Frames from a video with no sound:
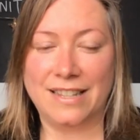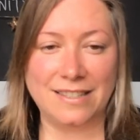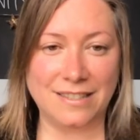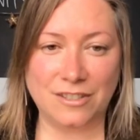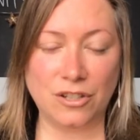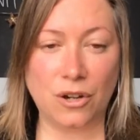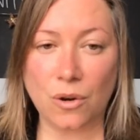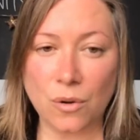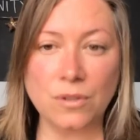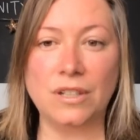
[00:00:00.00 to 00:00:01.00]
this is
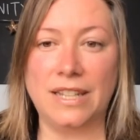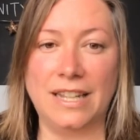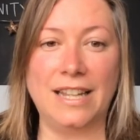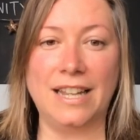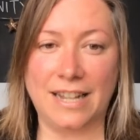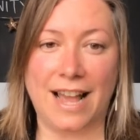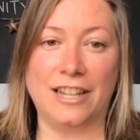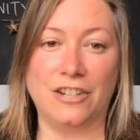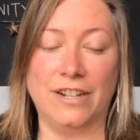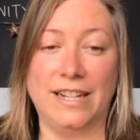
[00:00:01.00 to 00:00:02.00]
totally
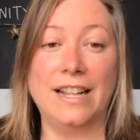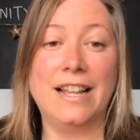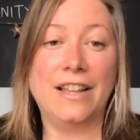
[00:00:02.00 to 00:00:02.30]
inaccurate.